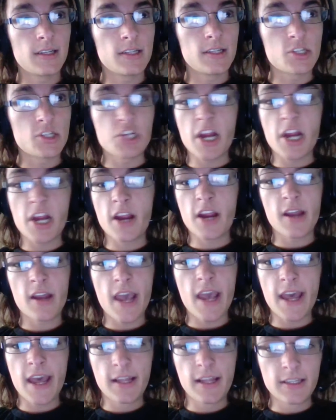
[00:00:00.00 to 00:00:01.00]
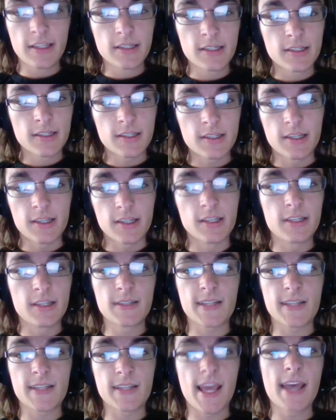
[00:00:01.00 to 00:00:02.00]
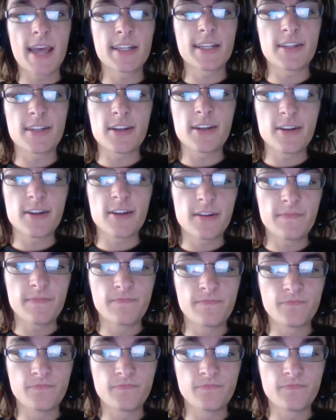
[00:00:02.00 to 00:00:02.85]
Jared Allen in his last year.